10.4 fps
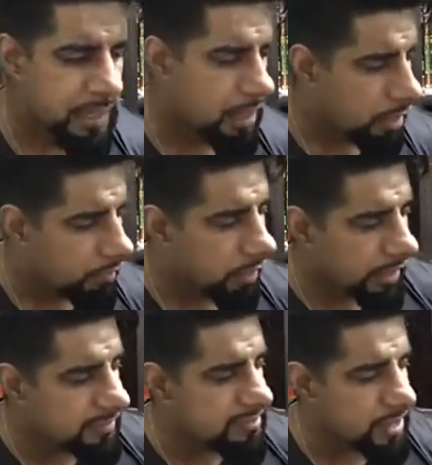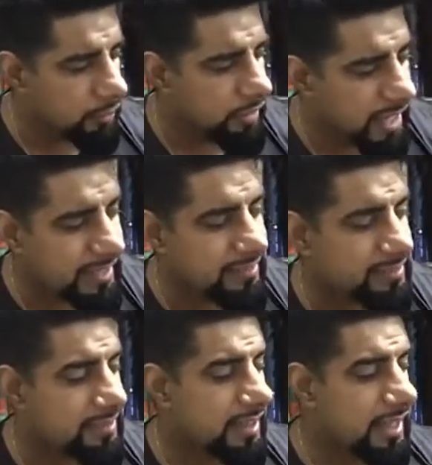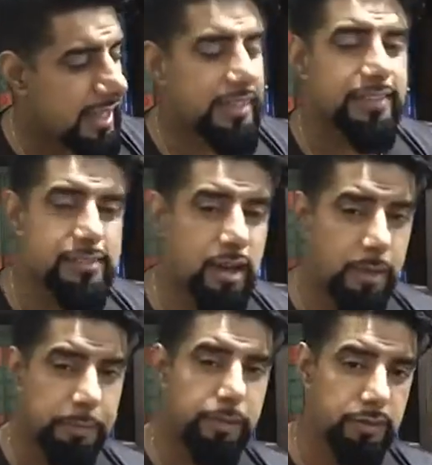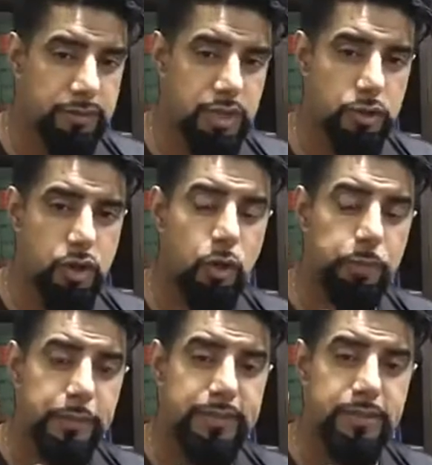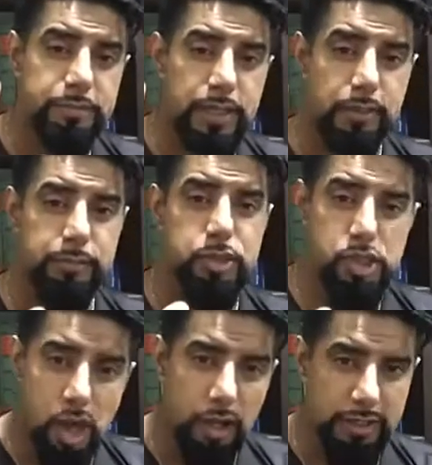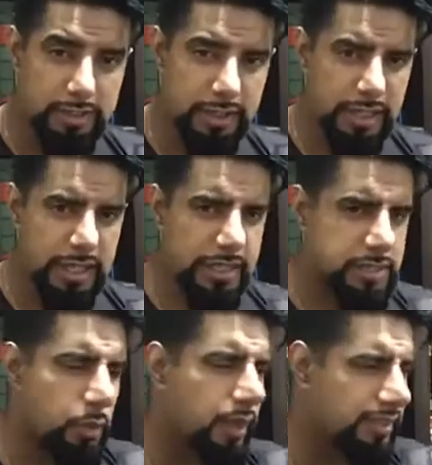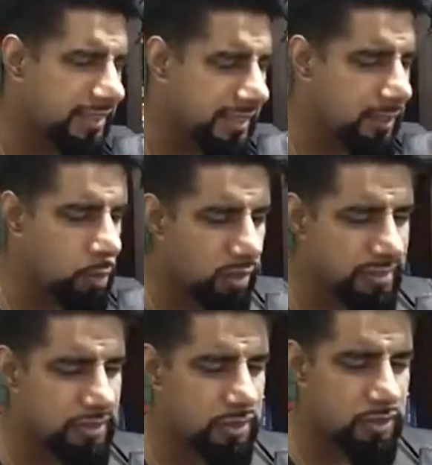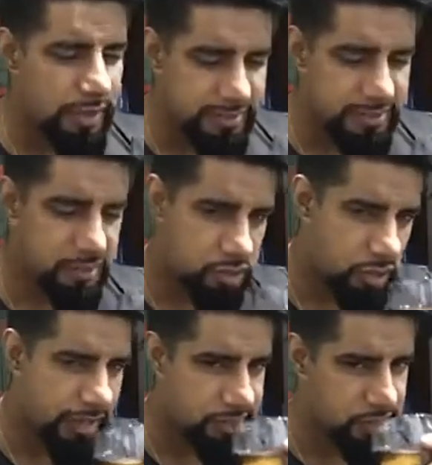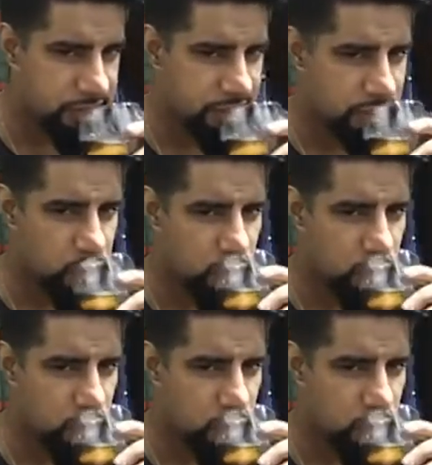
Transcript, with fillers: Right, so that's an example. So don't be sometimes shocked so I think one of the greatest tragedies